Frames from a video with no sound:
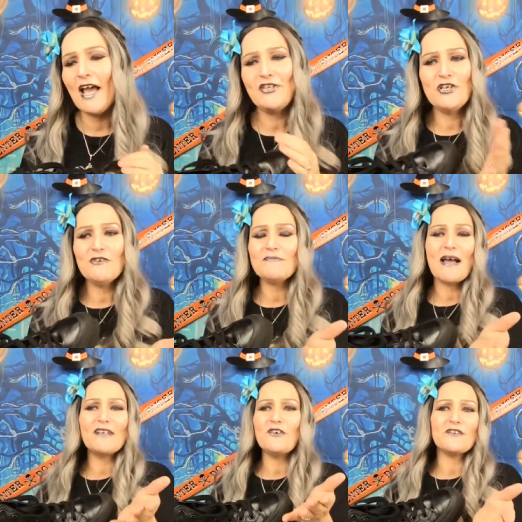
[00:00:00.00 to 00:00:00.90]
and you
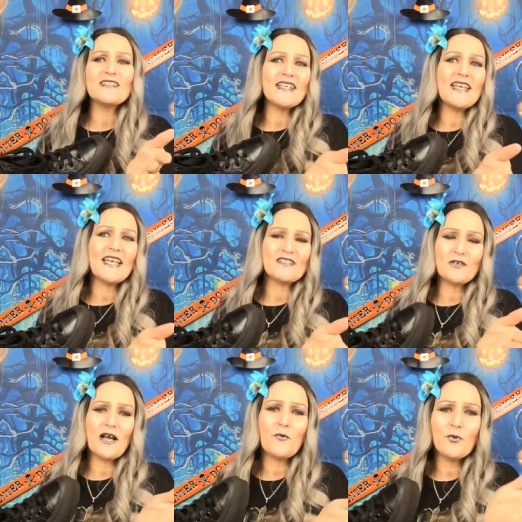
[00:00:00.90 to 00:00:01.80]
might not see it,
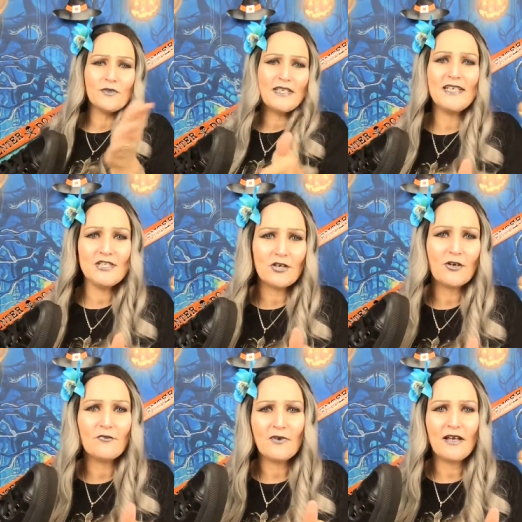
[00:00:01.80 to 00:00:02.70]
so I will need
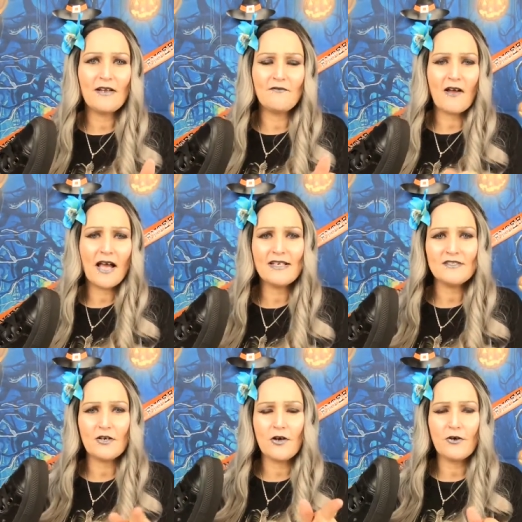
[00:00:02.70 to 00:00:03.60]
your
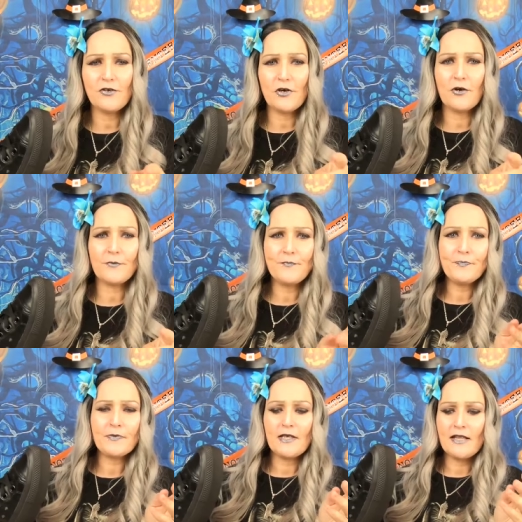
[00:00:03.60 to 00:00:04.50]
advice or your,
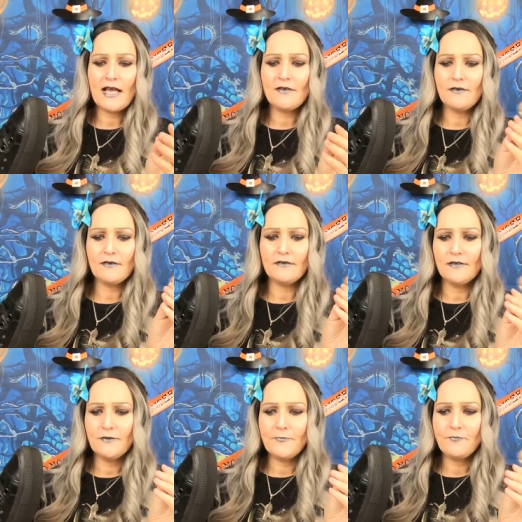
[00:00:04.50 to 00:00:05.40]
like,
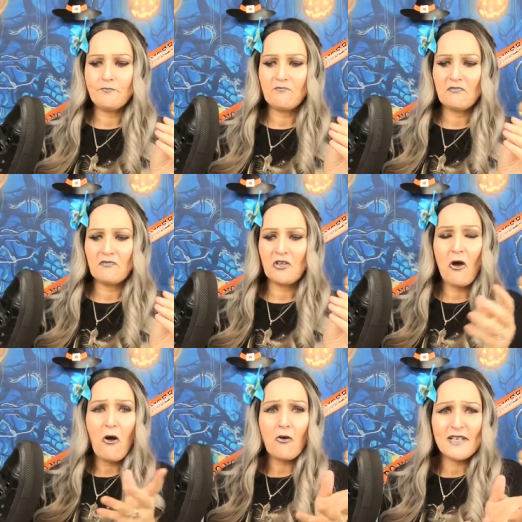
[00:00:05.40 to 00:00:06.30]

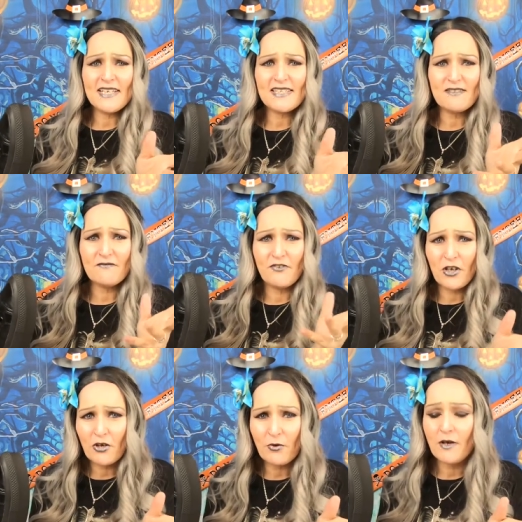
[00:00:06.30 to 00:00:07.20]
your honest
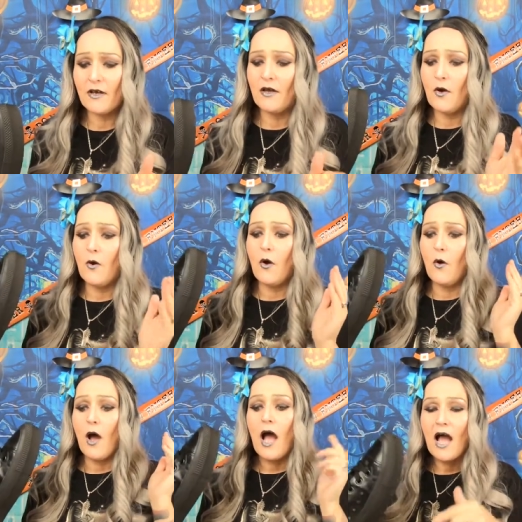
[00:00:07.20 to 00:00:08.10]
view.
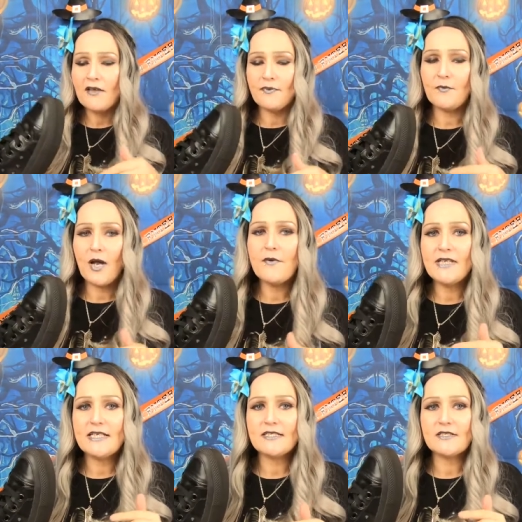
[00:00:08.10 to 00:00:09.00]
I've been wearing
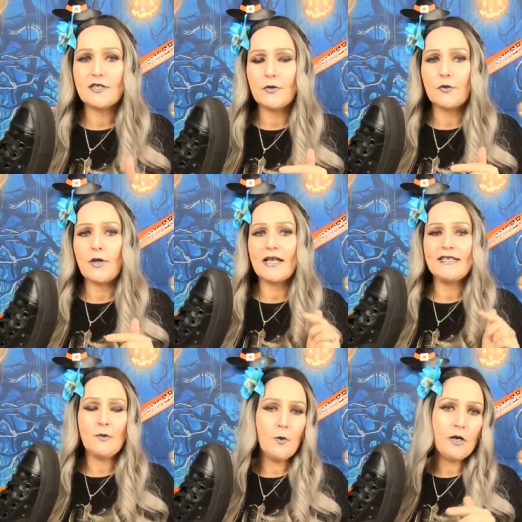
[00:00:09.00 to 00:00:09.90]
these to school. I
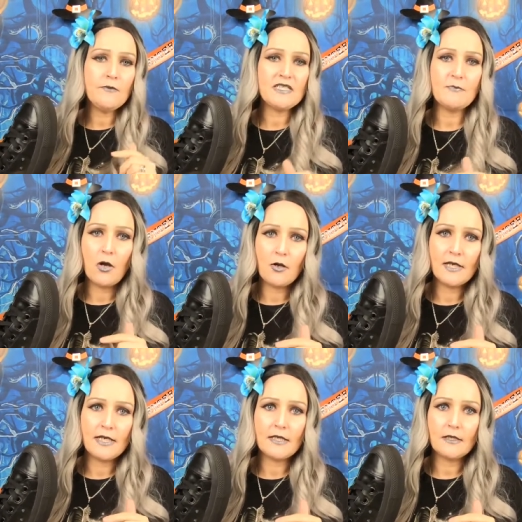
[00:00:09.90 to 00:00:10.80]
didn't wear them this
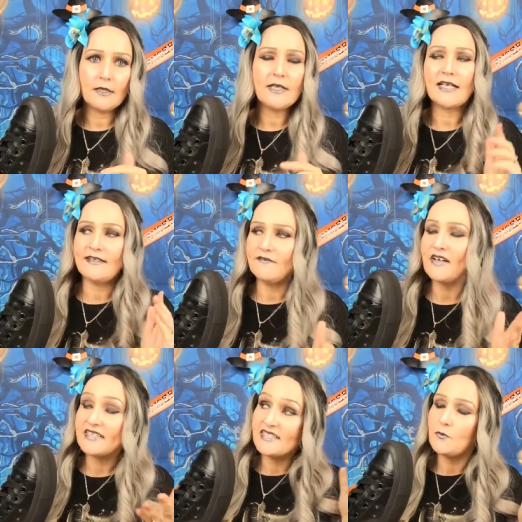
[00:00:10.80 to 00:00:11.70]
morning. Yeah, in
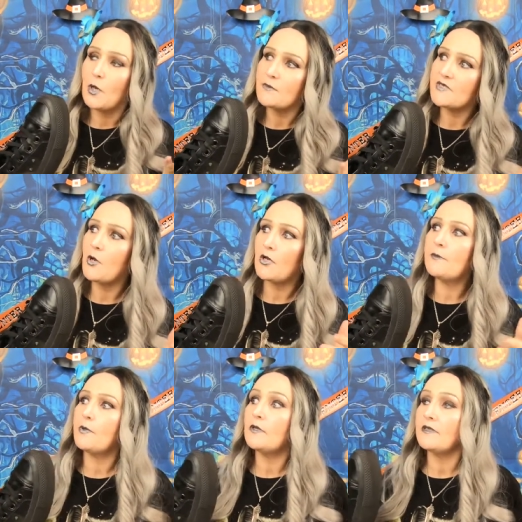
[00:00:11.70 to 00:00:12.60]
fact, I did wear them this
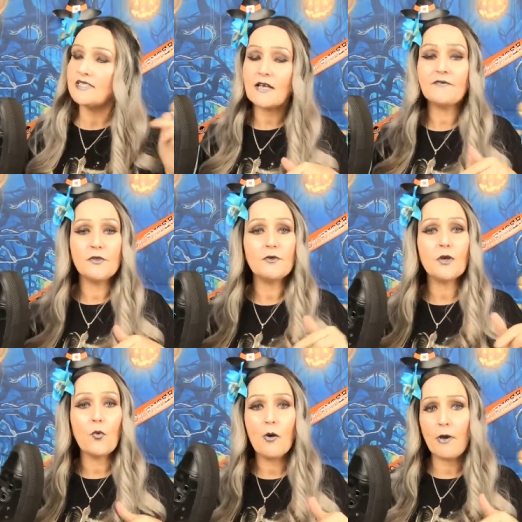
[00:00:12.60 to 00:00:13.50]
morning, but this afternoon
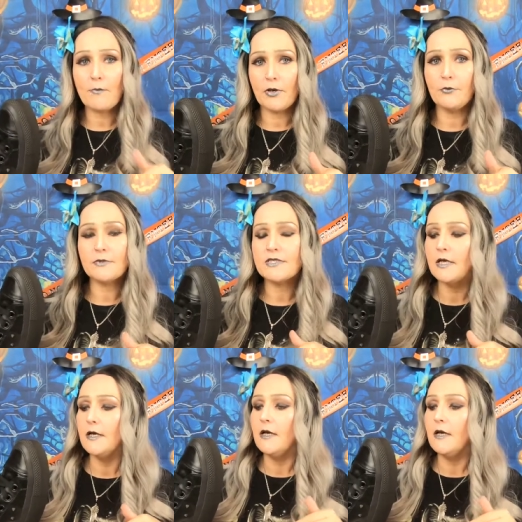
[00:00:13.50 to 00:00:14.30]
I wore my boots.